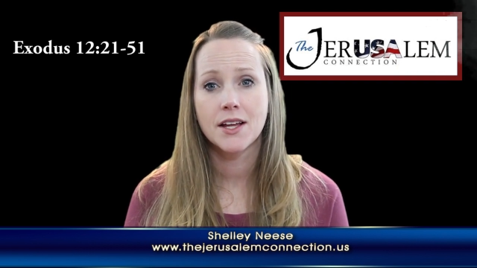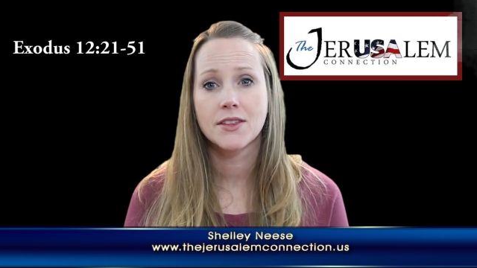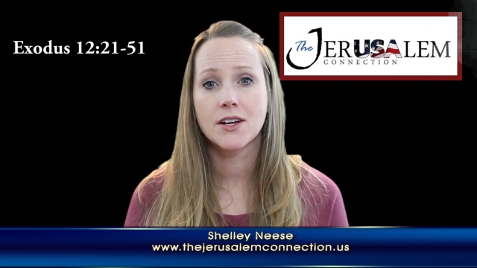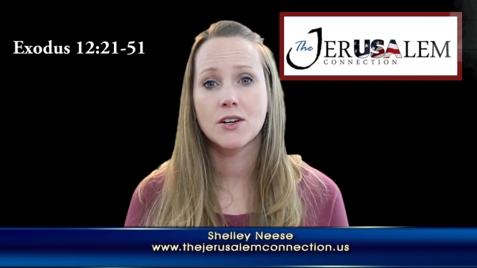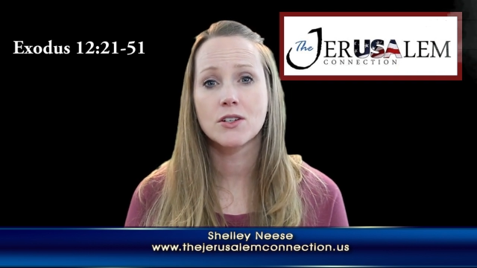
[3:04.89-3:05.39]

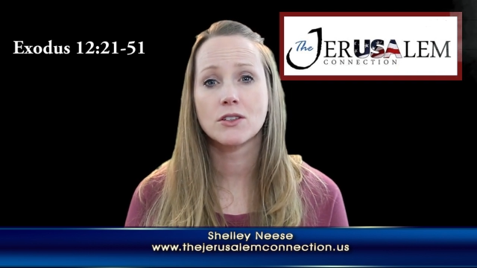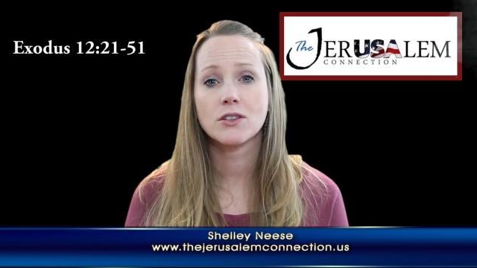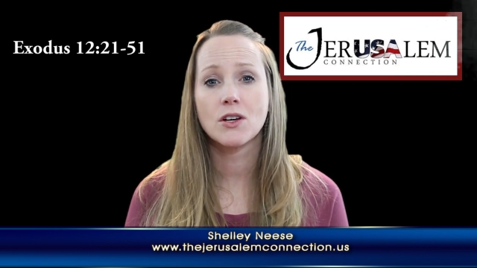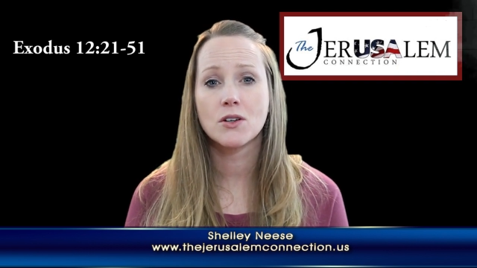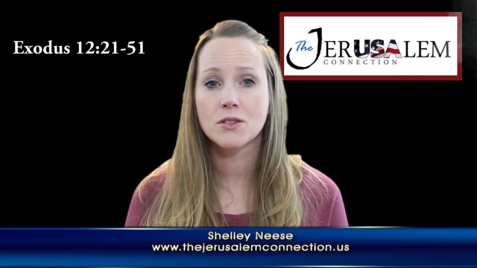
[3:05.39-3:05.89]
There are
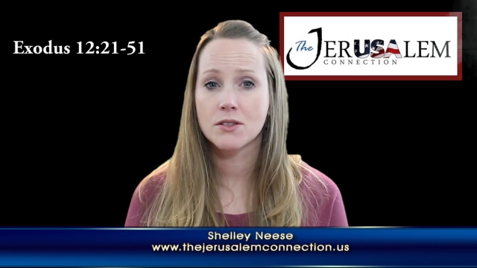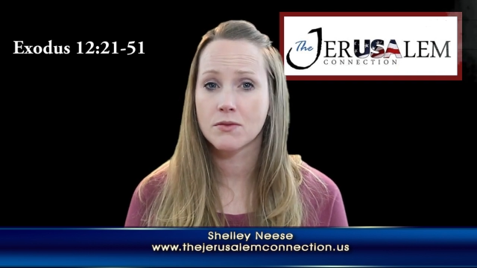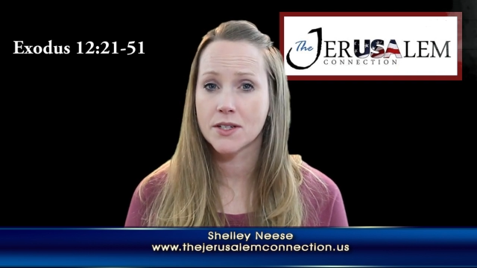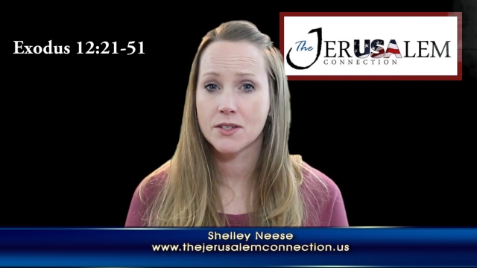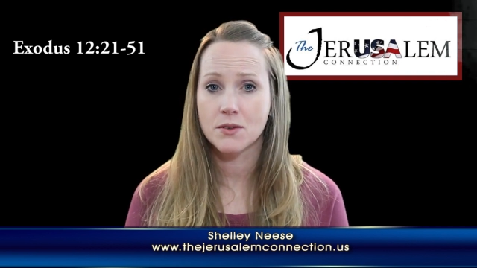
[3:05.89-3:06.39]
loads of
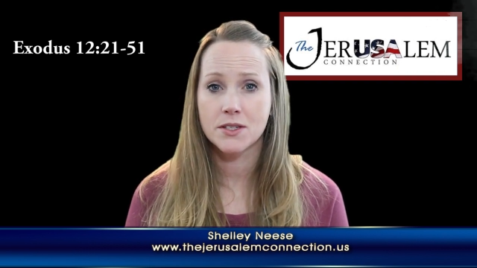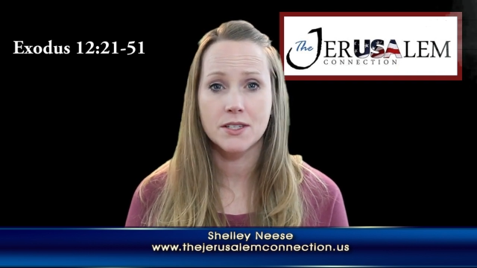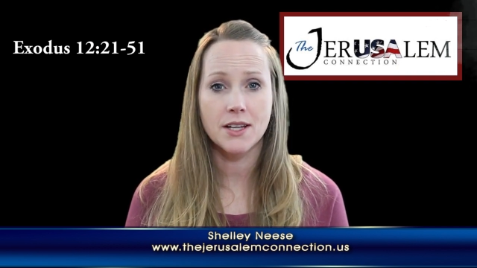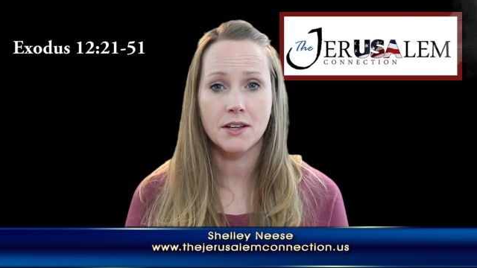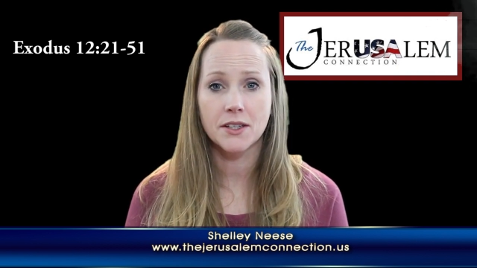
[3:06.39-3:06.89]

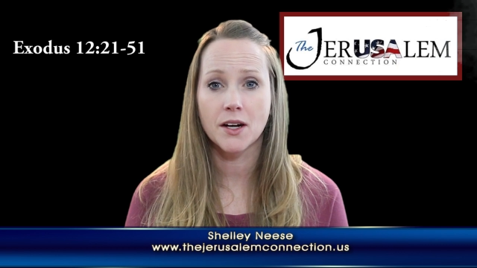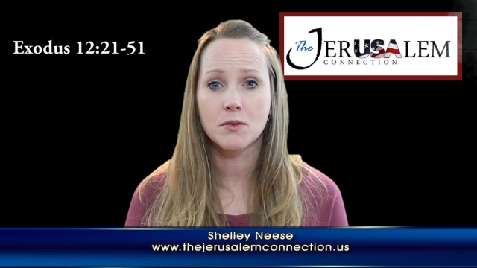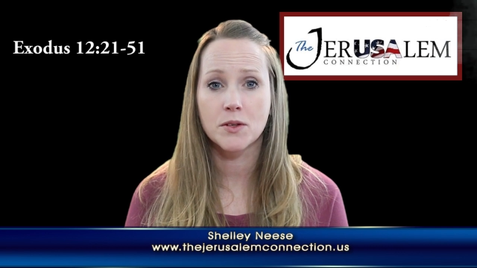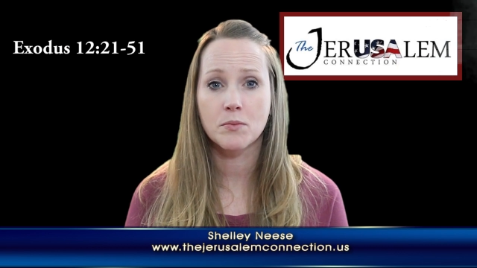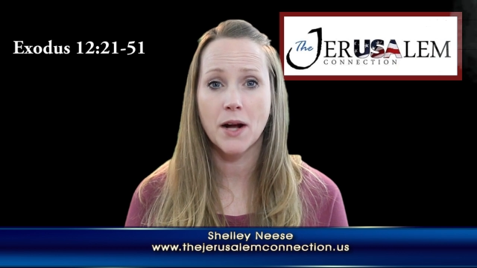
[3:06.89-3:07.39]
resources out there
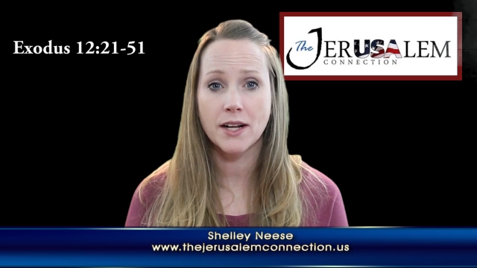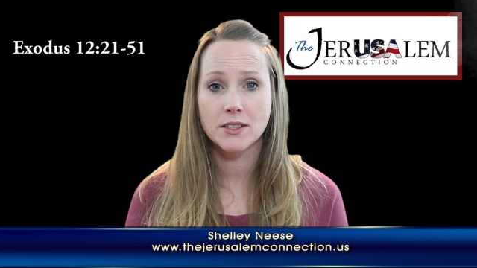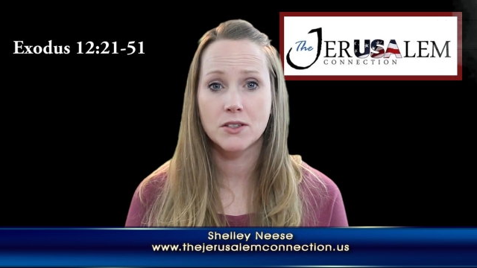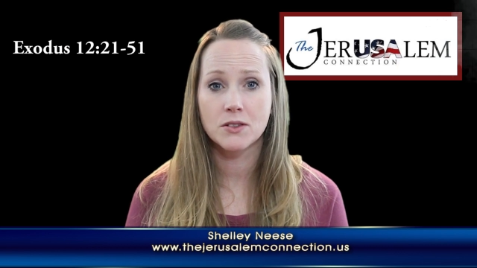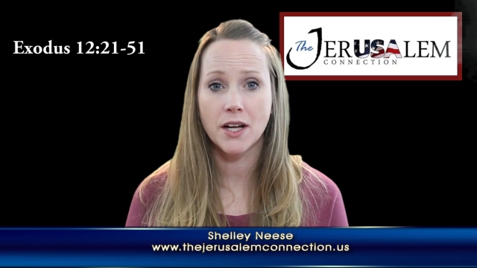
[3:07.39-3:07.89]
with
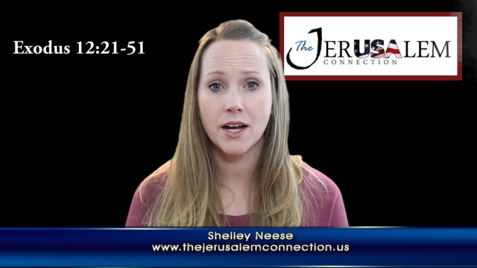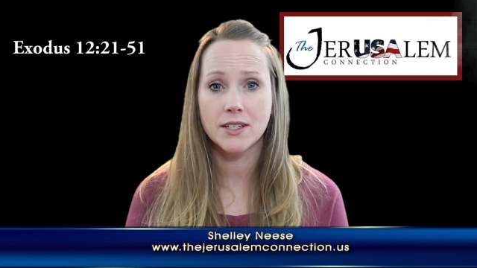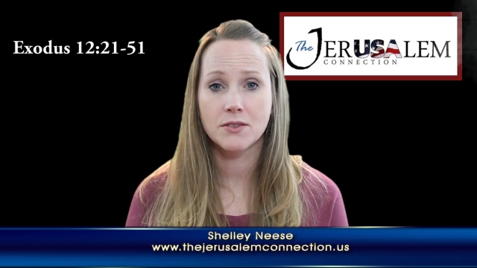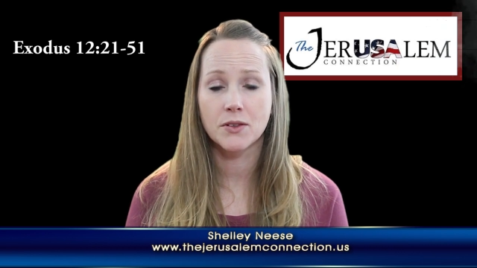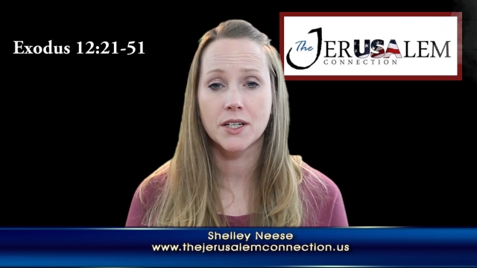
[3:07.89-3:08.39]
practical
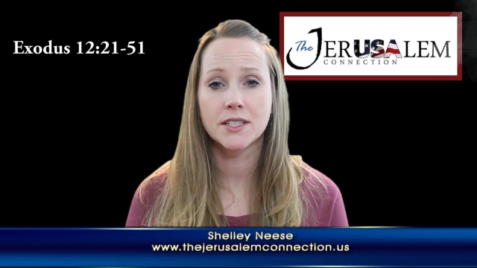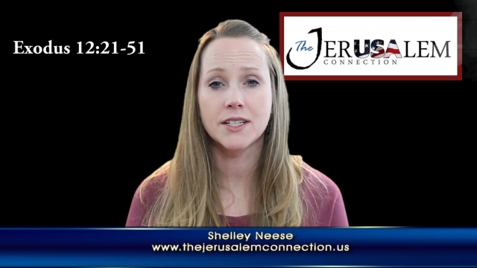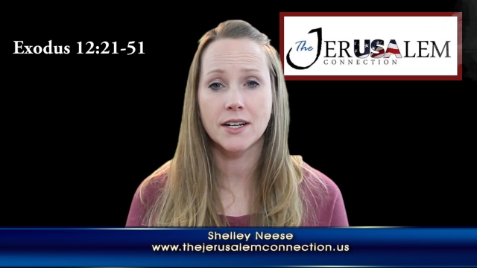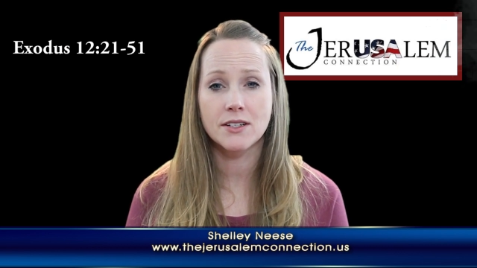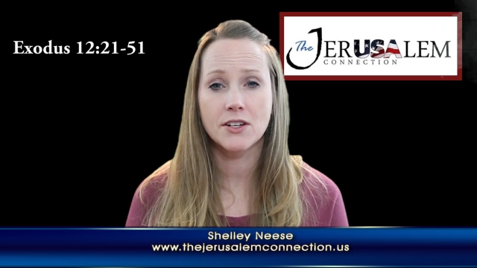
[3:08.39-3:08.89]
guides for
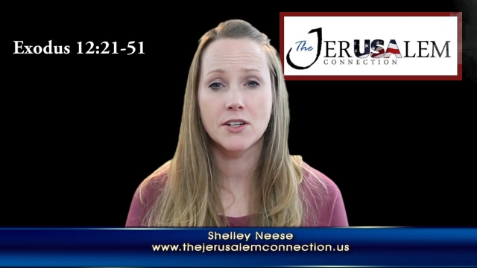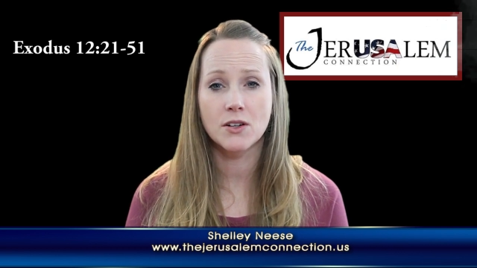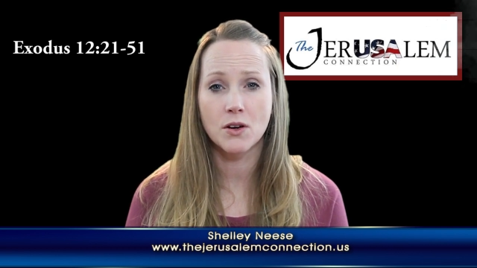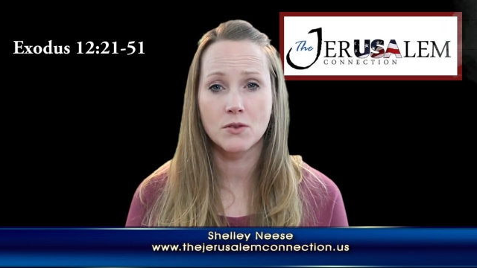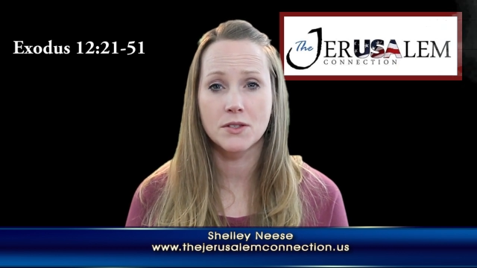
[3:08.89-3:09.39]
conducting
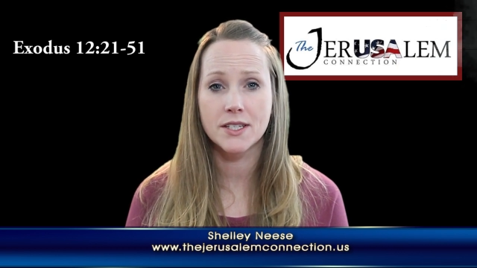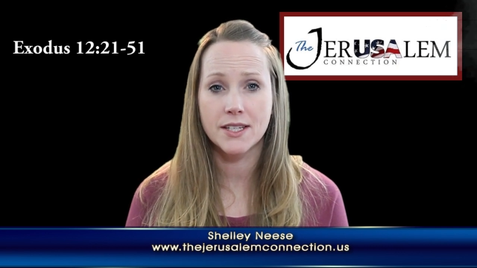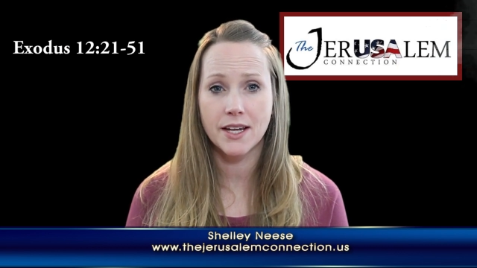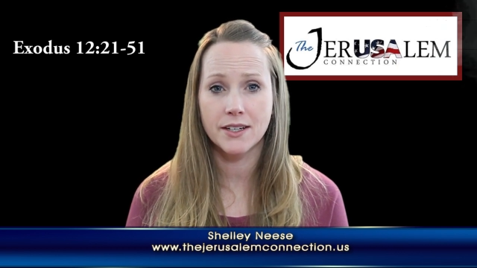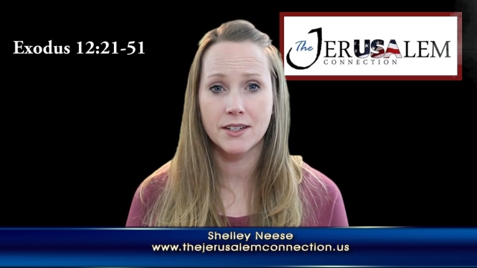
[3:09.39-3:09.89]
your own
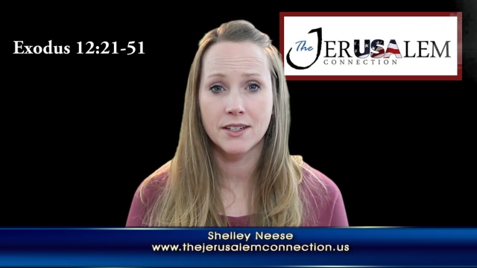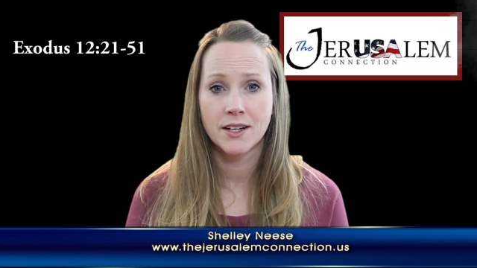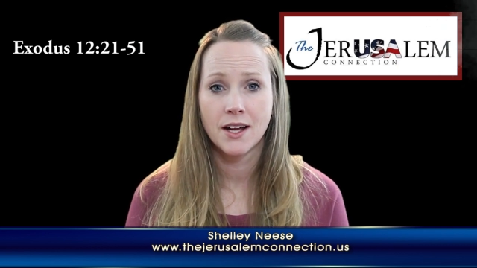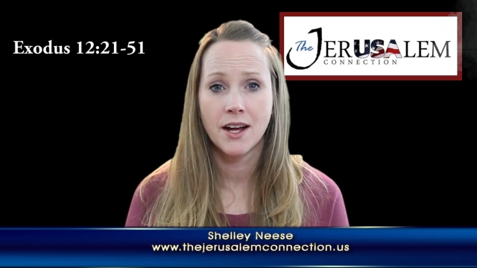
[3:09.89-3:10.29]
Seder.